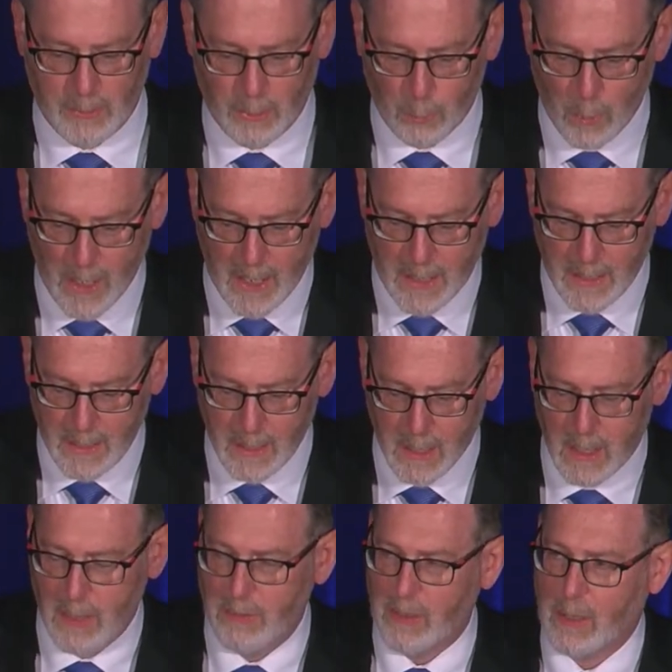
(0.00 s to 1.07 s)
the way
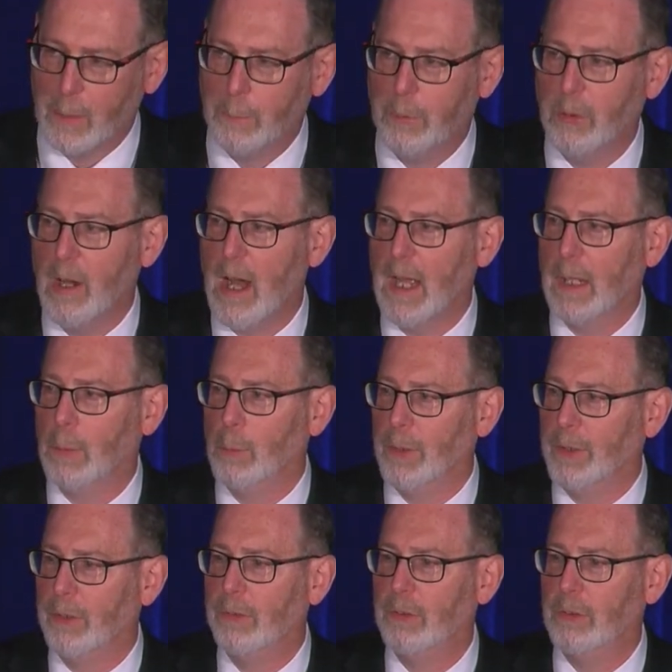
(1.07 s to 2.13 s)
to complying
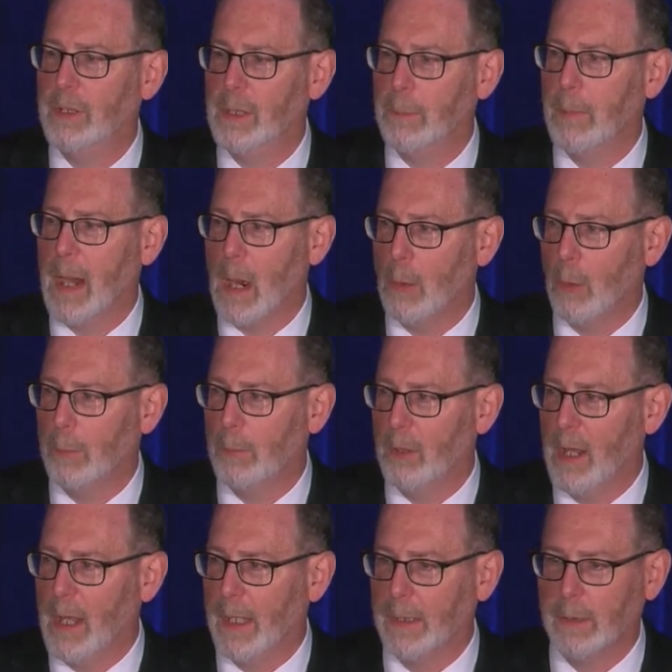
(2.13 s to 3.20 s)
with its Clean Power
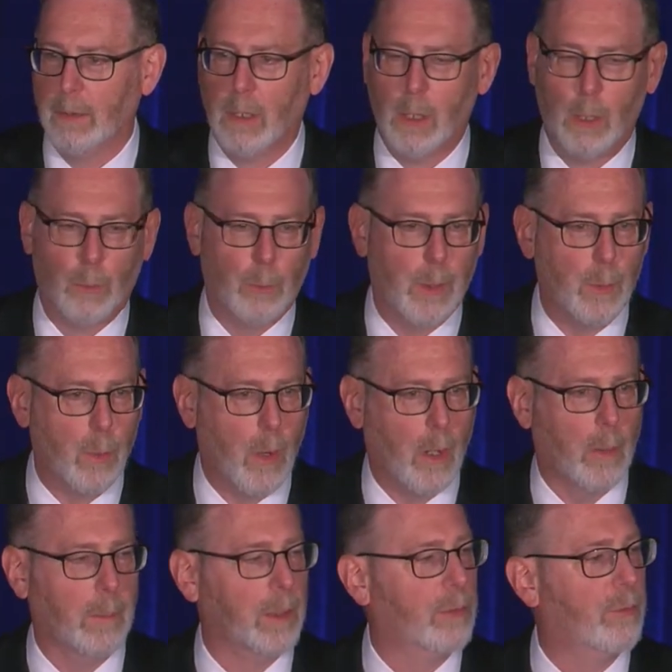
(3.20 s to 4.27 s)
Plan
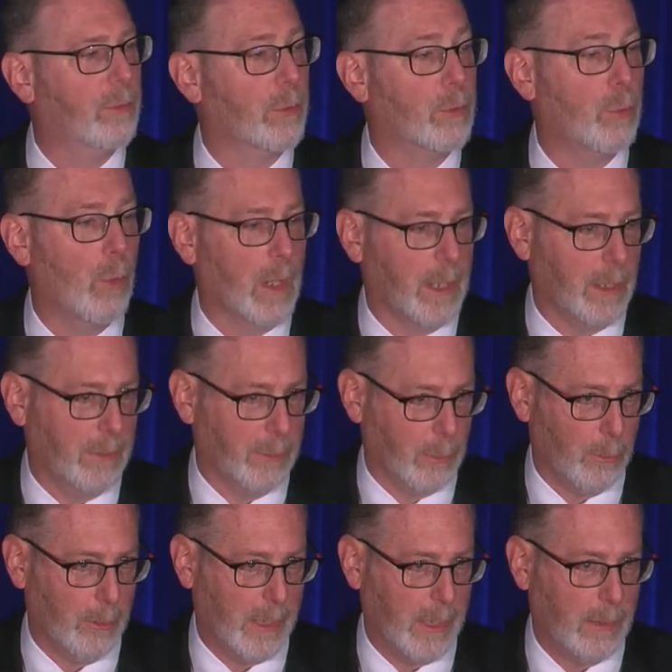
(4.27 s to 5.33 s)
requirements for
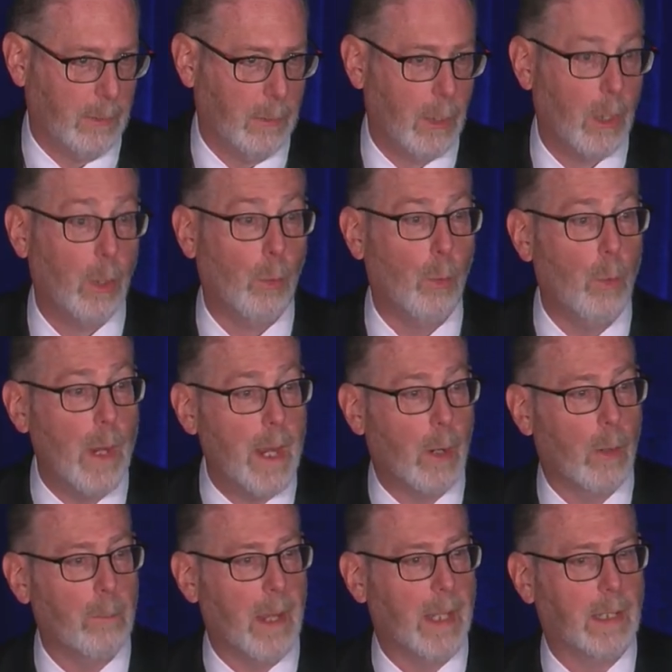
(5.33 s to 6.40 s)
2030. We
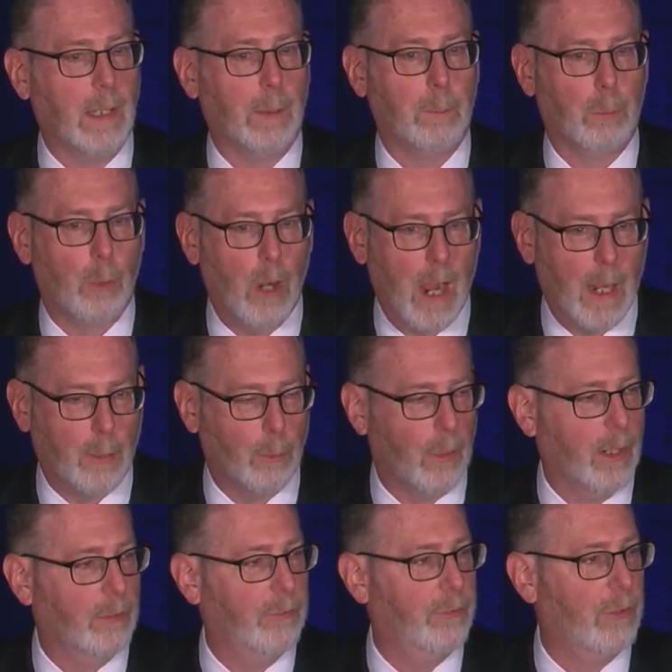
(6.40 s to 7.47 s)
are making
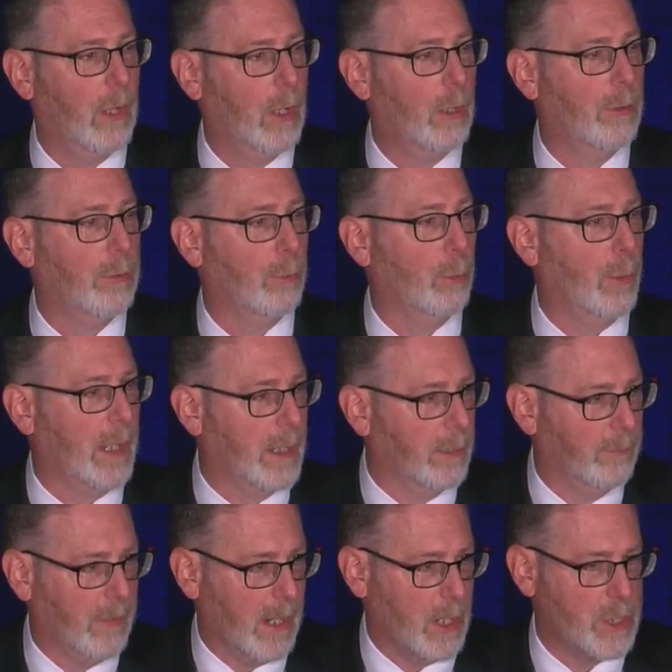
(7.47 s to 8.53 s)
progress through
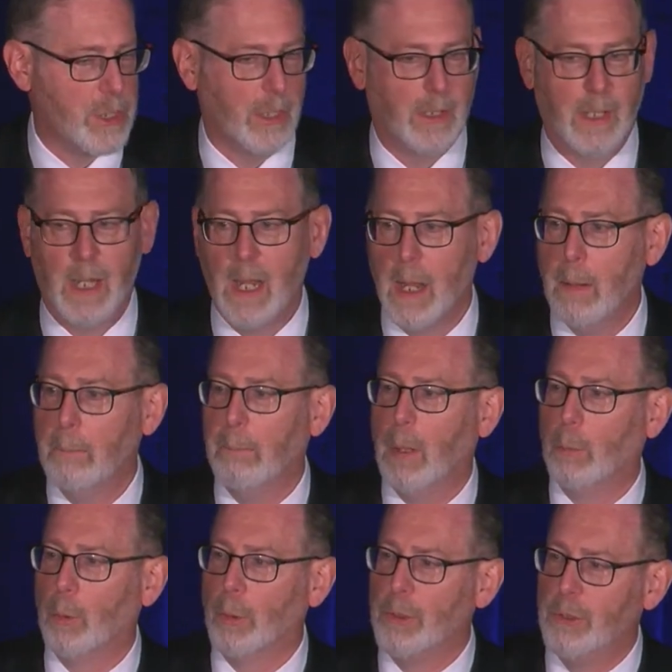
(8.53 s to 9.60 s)
innovation,
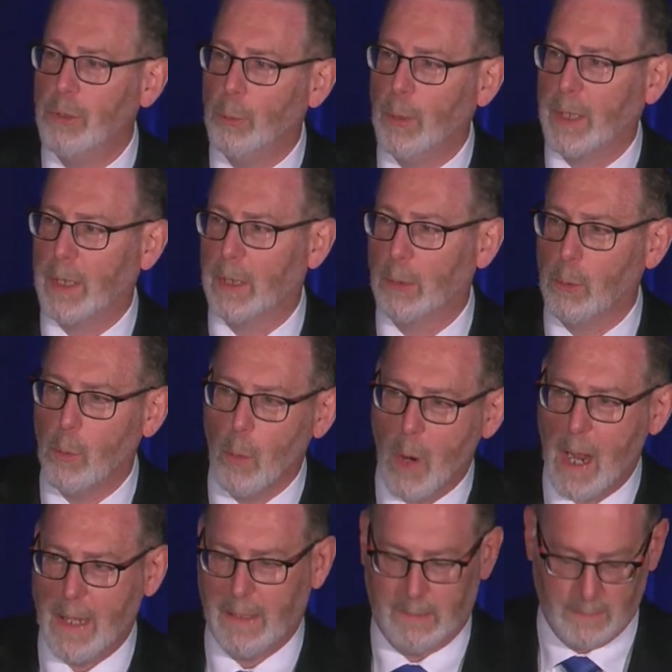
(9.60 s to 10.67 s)
but we're doing it
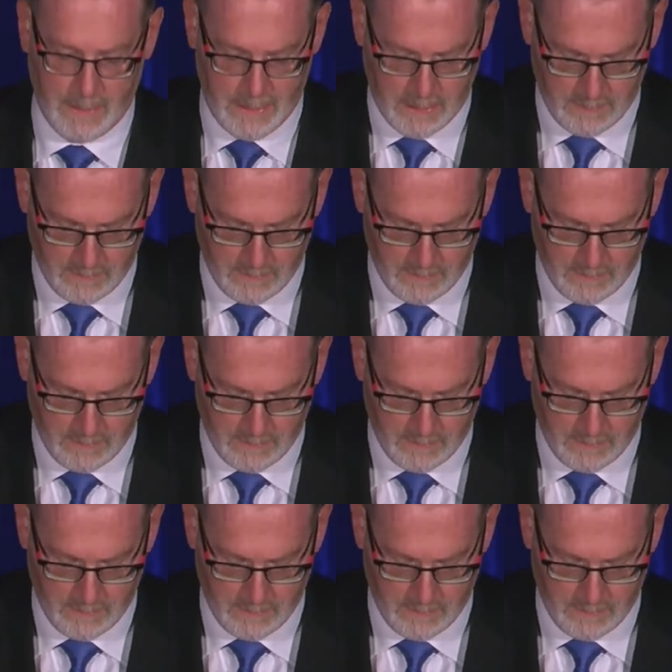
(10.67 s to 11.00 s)
quietly.